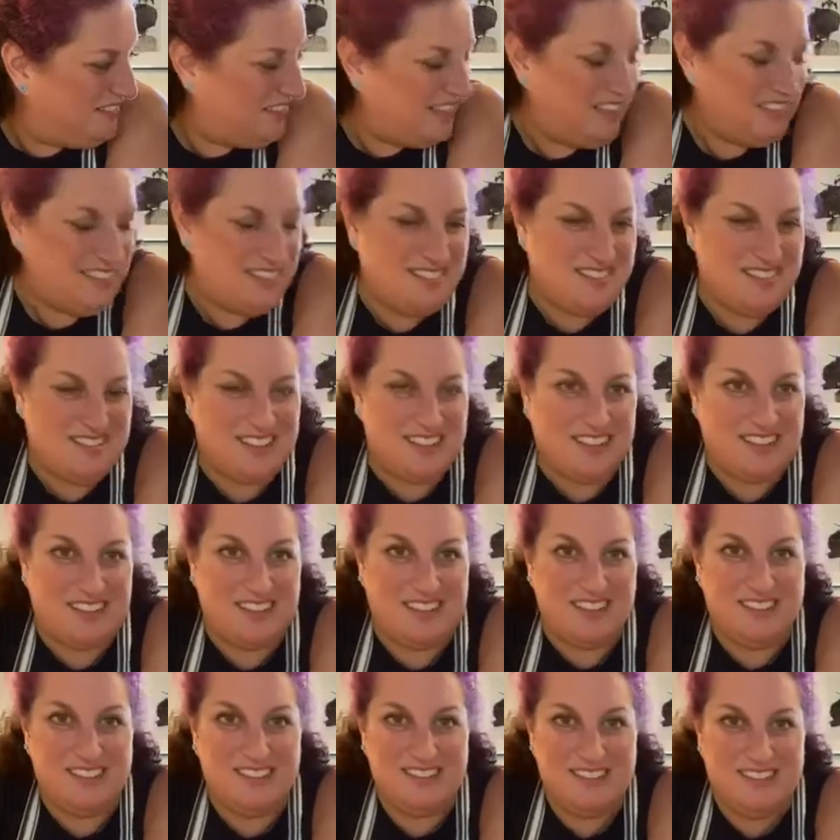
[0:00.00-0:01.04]
That's
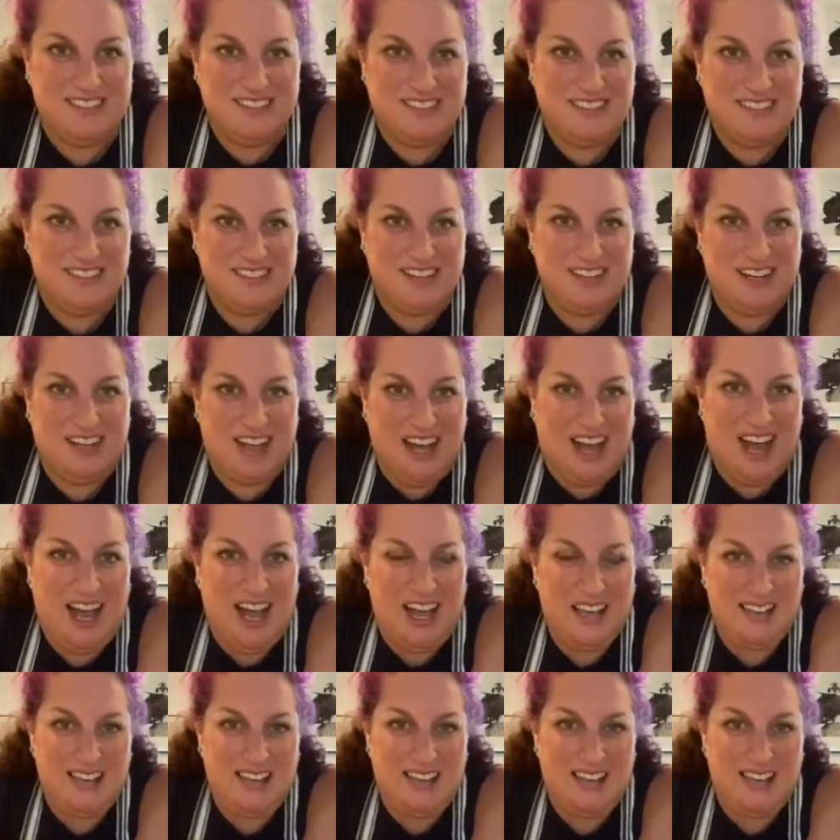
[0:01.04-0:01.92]
silly. Hi,